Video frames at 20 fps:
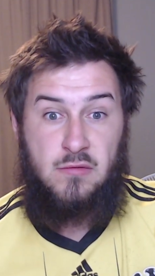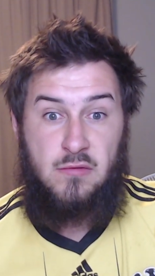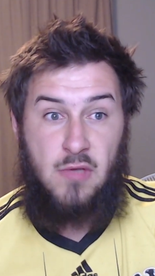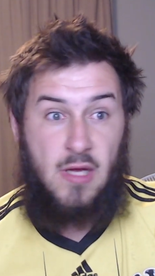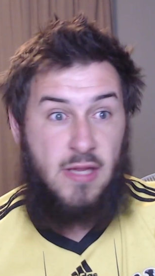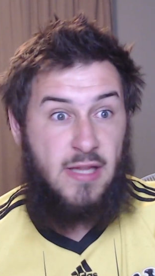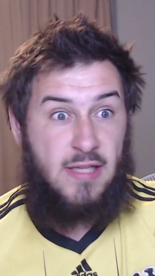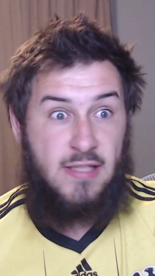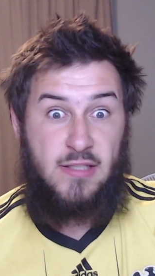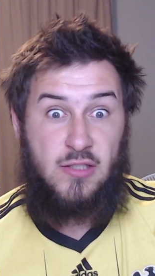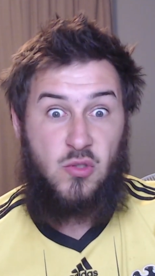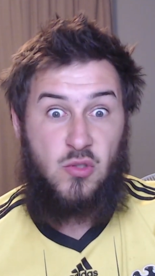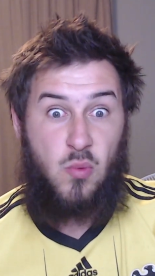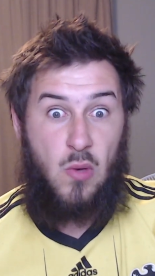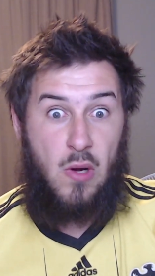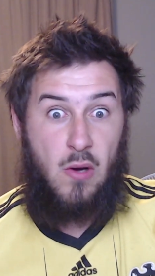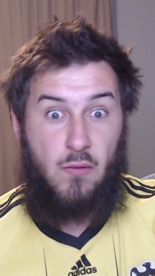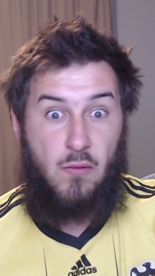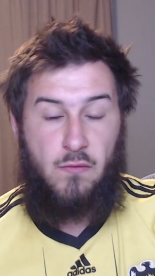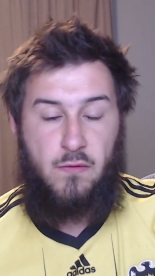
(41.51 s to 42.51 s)
I think it's like
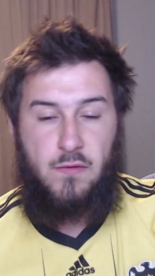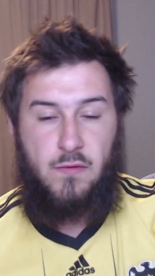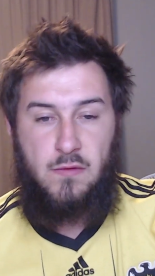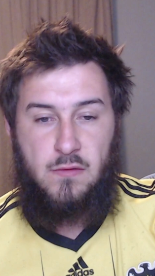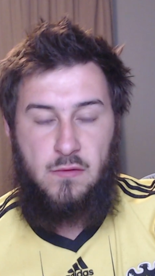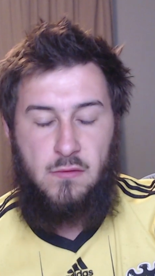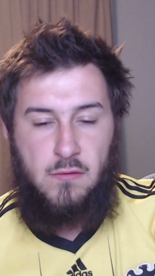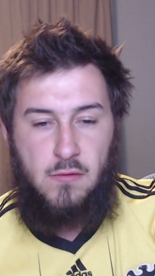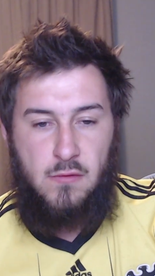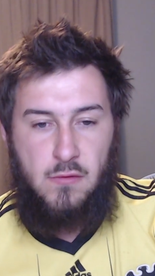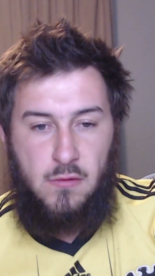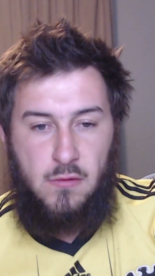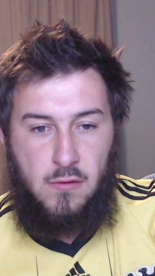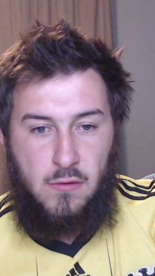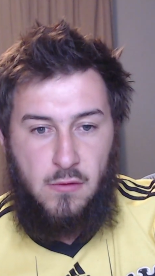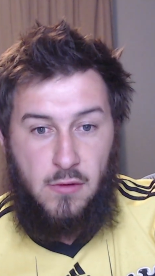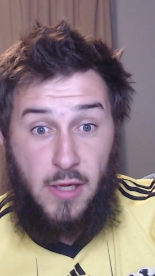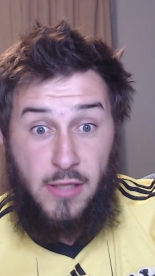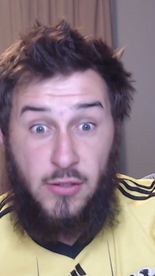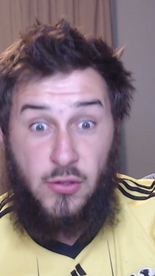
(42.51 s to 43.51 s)
12
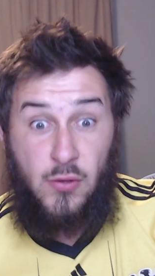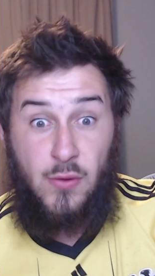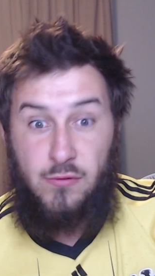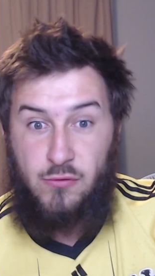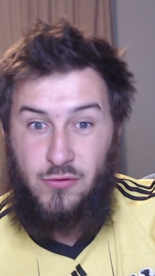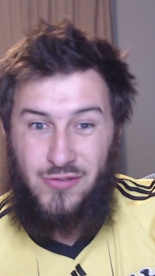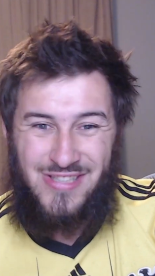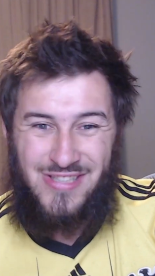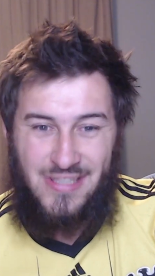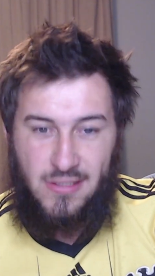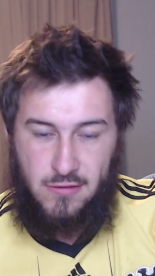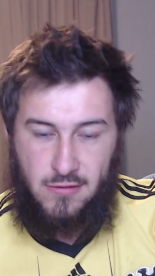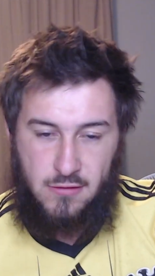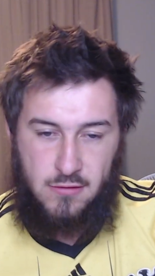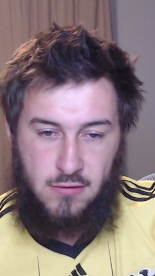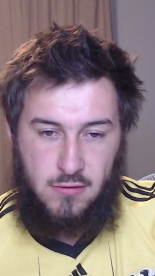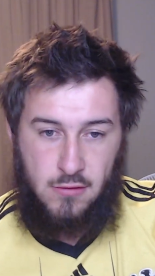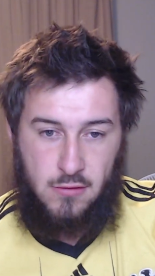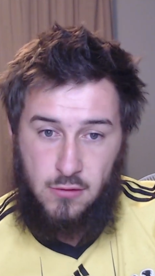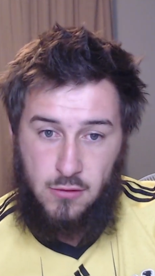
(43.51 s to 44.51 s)
in 200
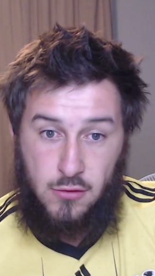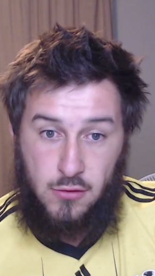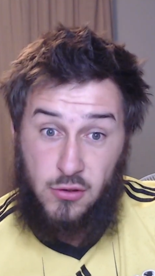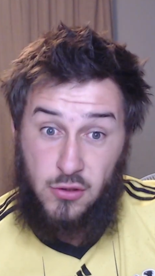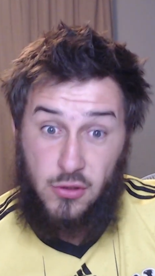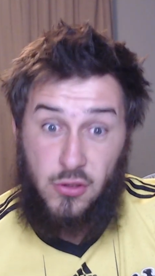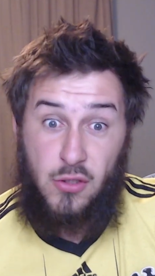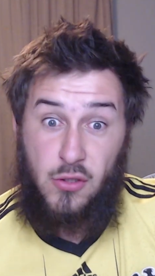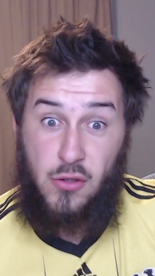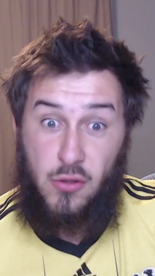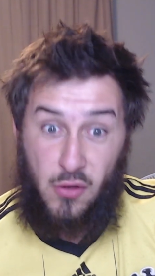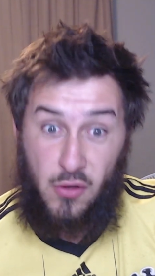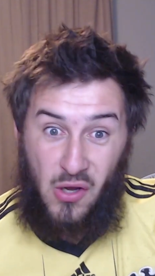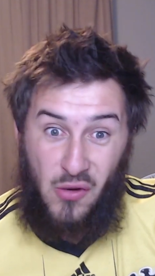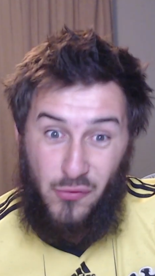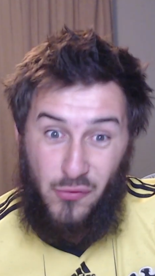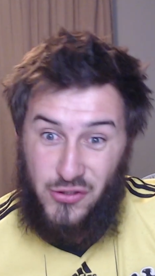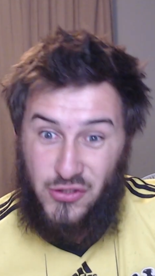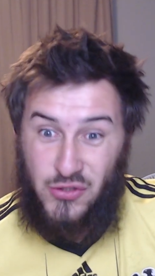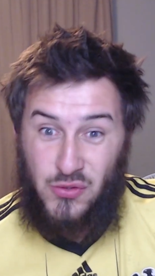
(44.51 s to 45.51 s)
years to the
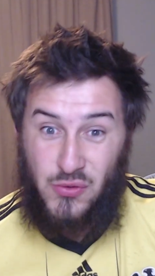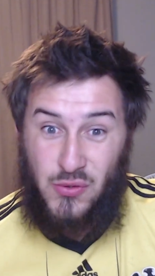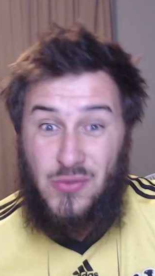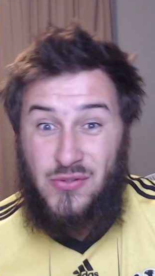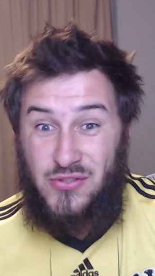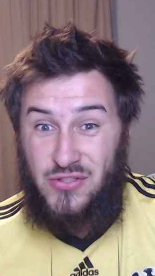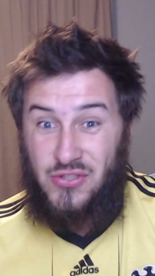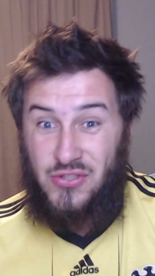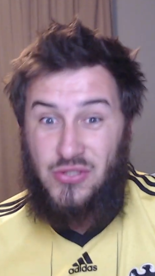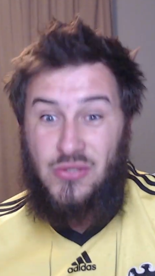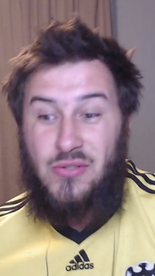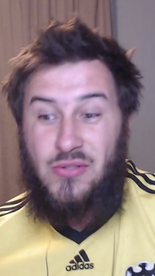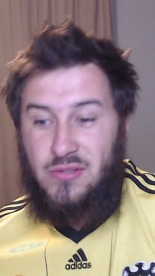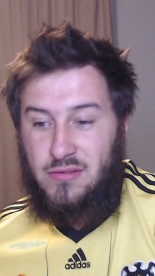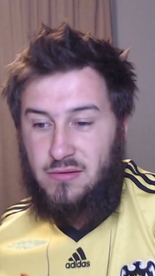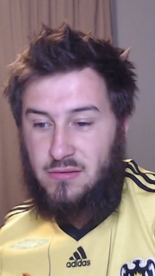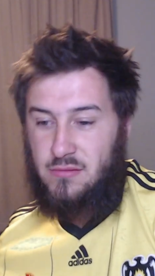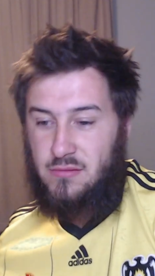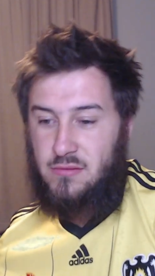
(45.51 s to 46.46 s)
original constitution.